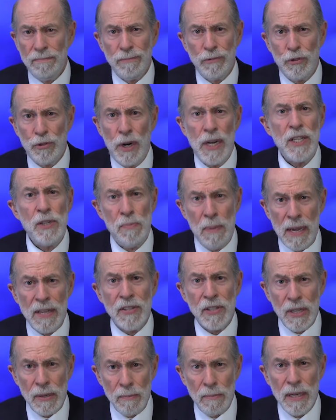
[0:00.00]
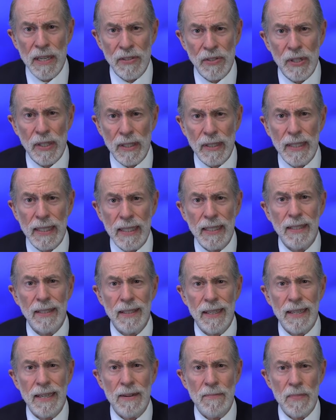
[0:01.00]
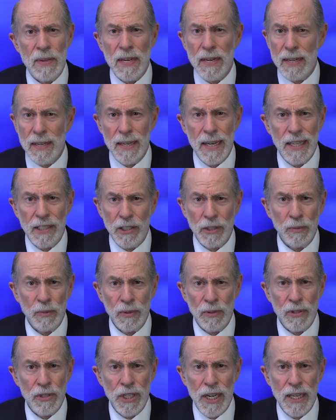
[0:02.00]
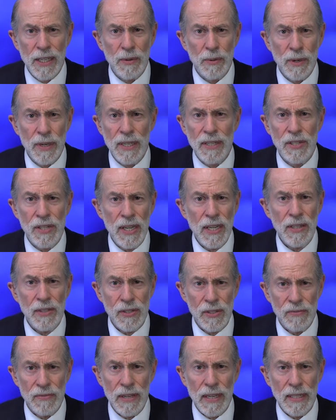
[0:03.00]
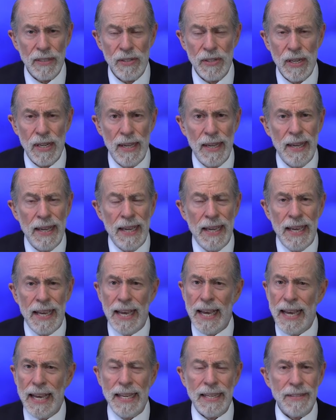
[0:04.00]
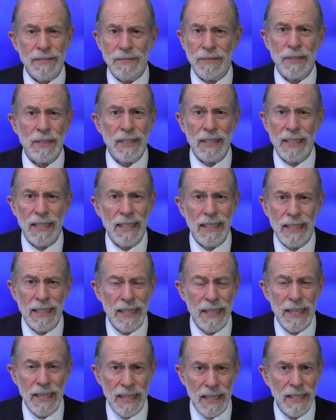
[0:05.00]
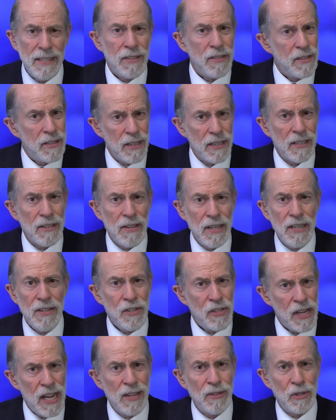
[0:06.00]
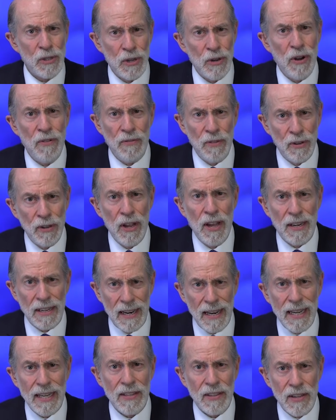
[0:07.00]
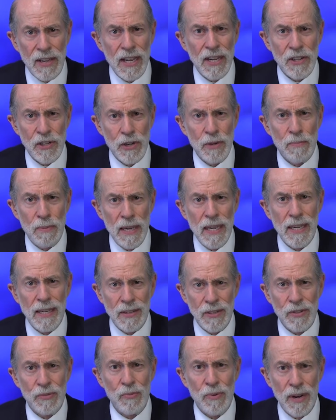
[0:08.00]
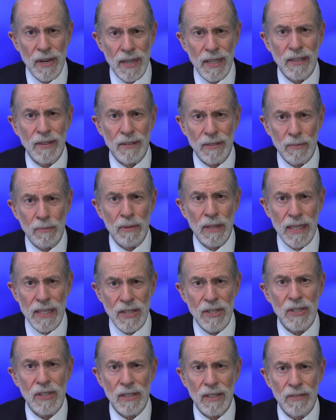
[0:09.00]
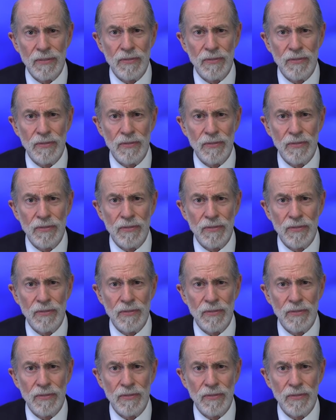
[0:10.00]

trespassing, basically, in connection with the January 6th events. And it sounds an awful lot like the KGB is running the place